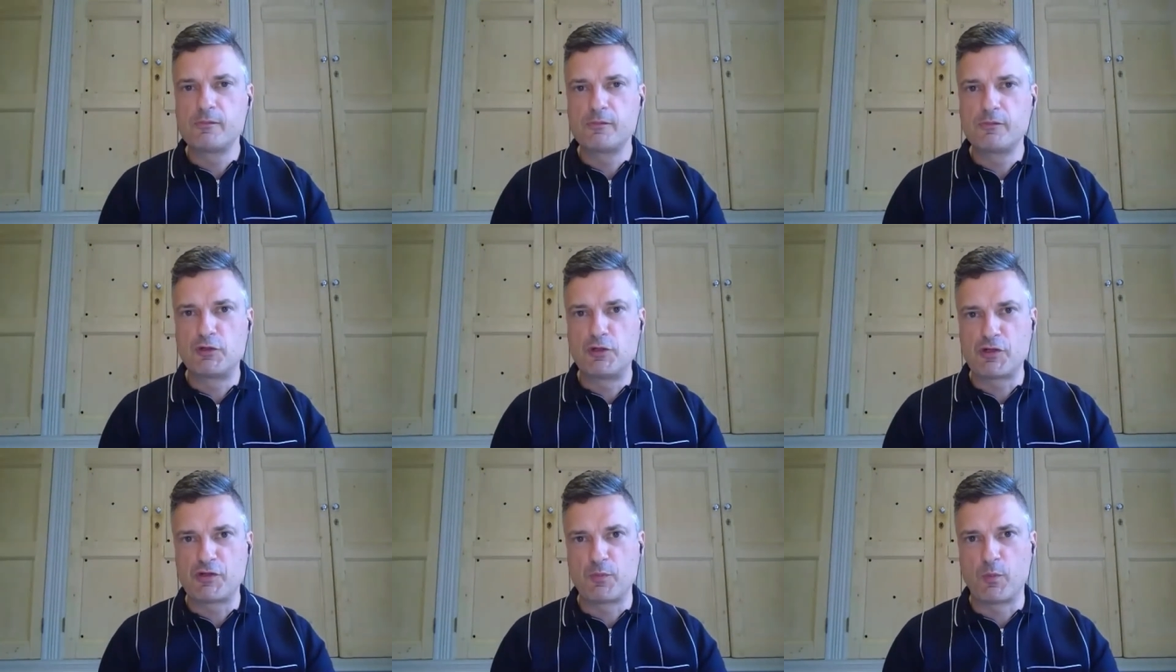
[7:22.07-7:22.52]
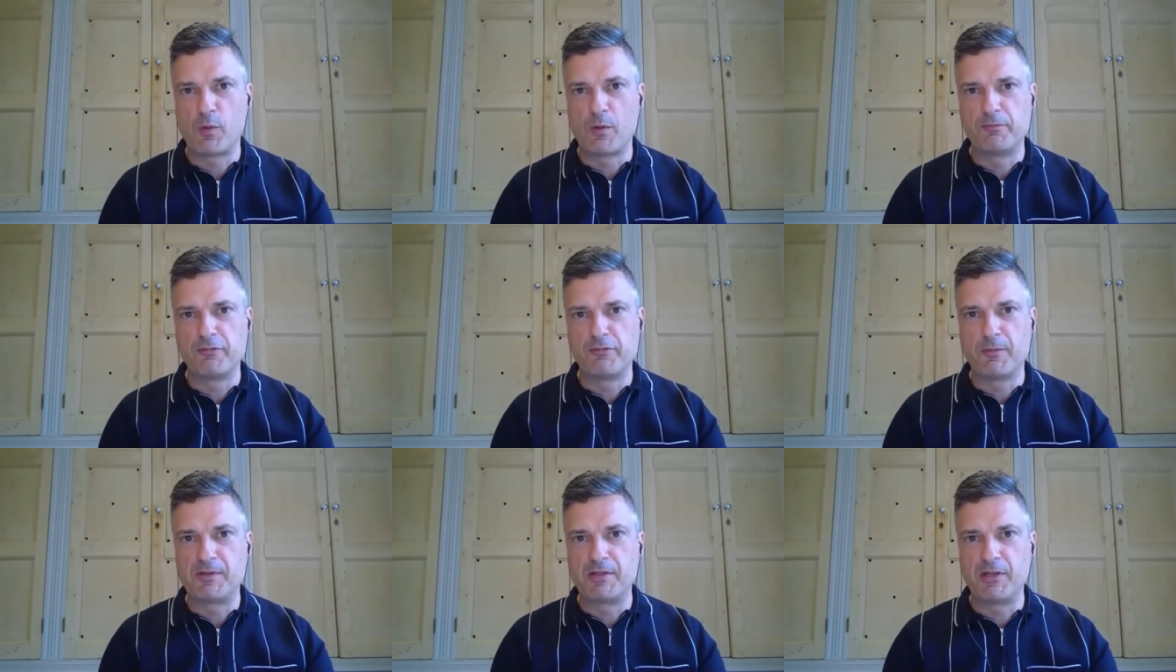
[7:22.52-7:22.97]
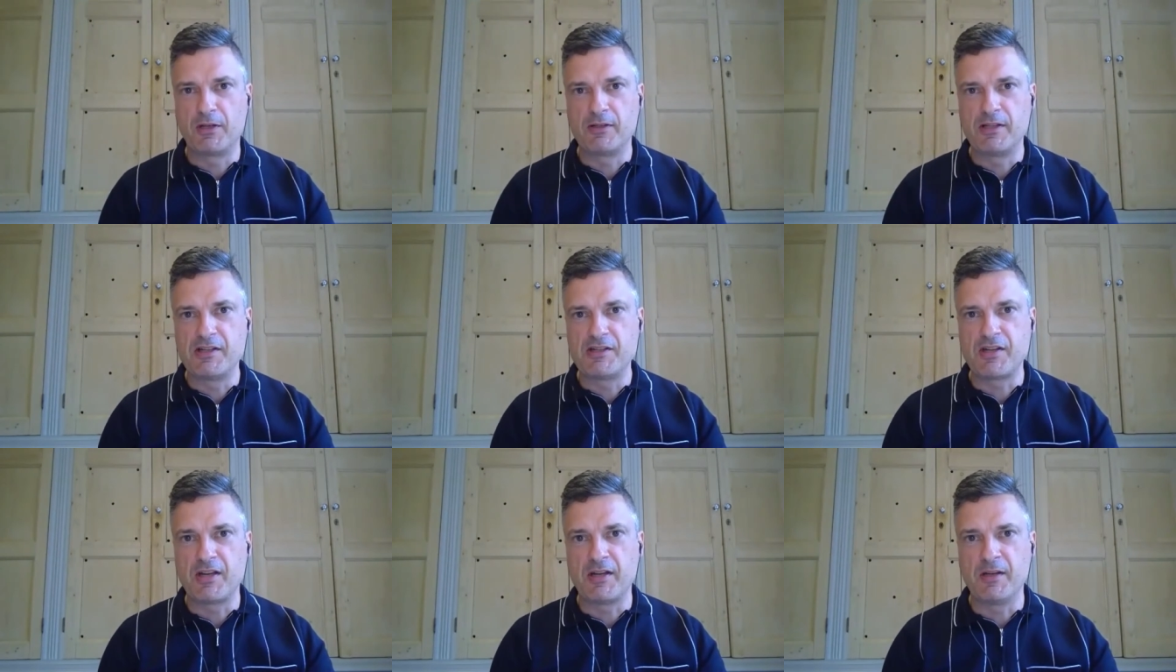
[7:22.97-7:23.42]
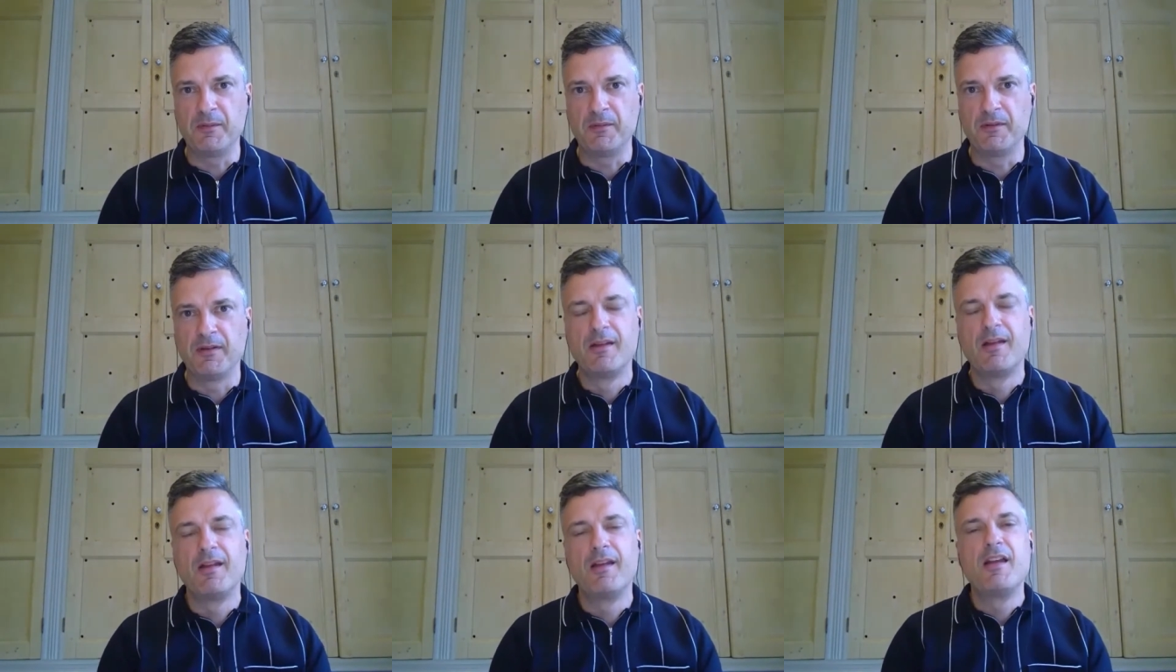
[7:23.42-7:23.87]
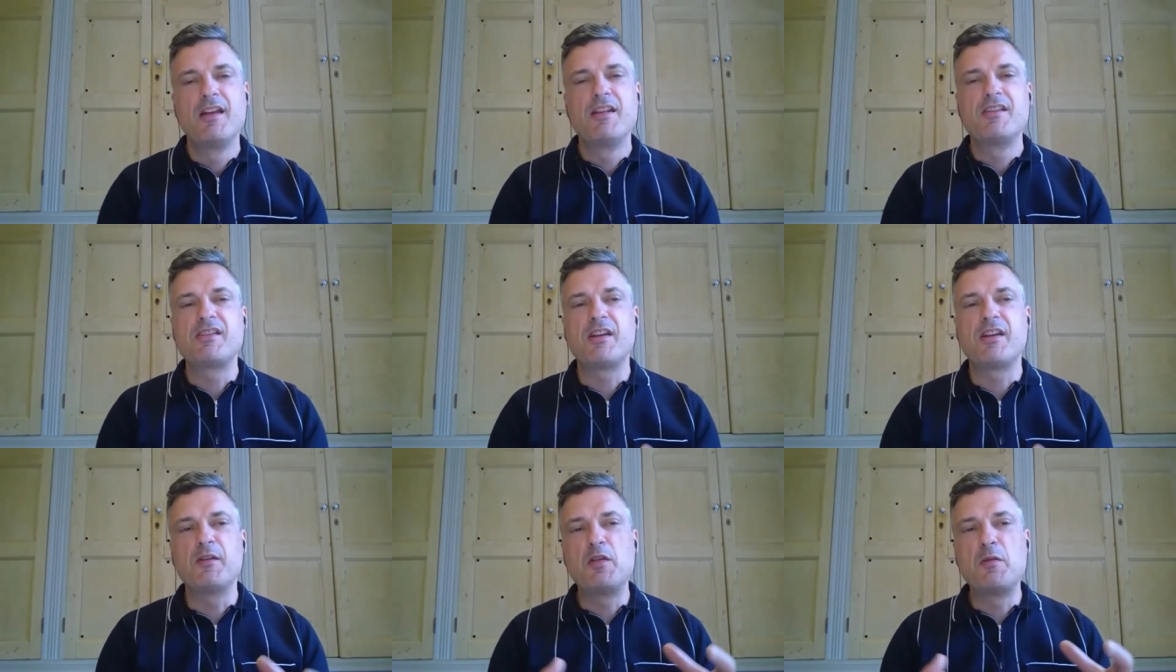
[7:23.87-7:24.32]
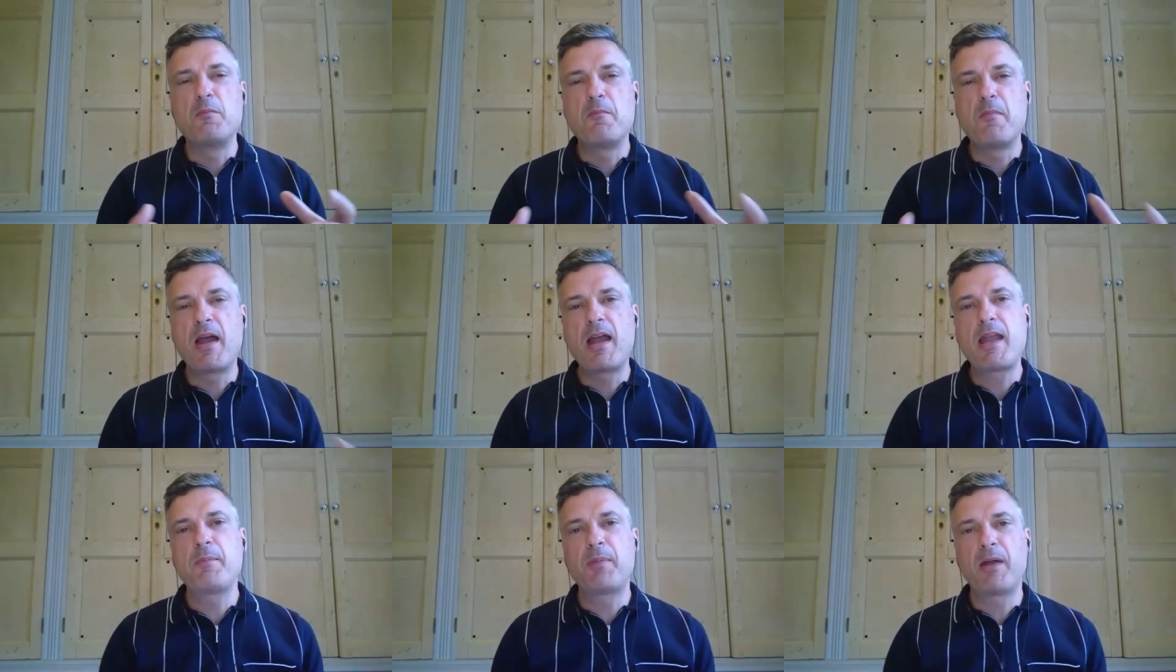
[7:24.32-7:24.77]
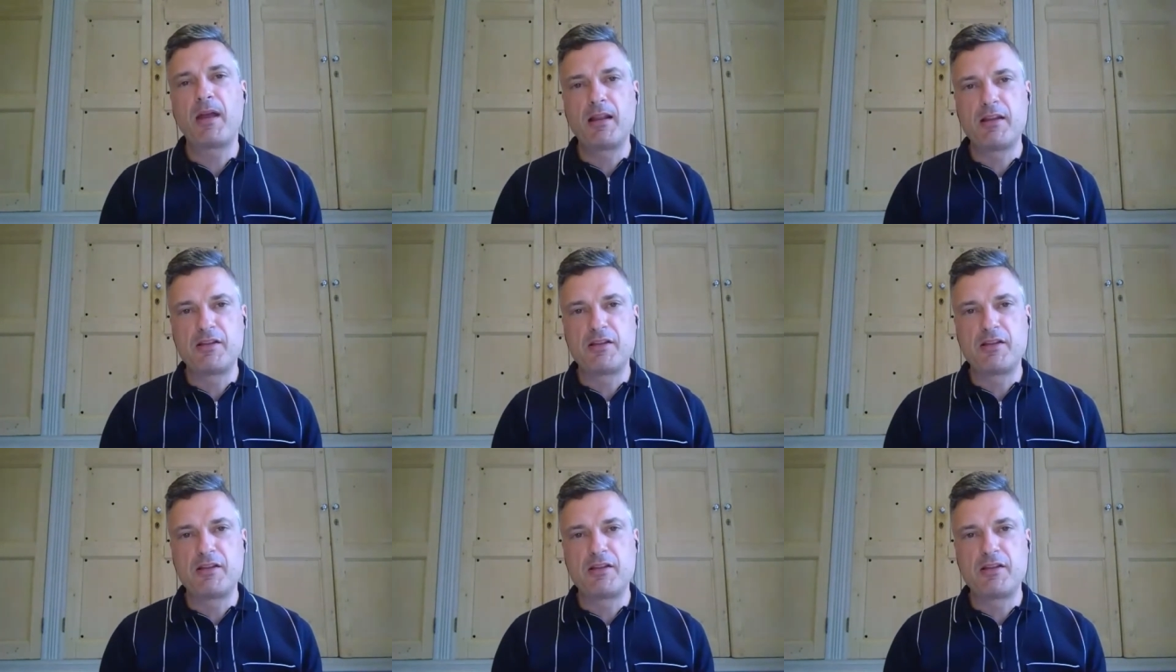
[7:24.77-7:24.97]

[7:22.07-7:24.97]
Just one property on its own. So you may pay a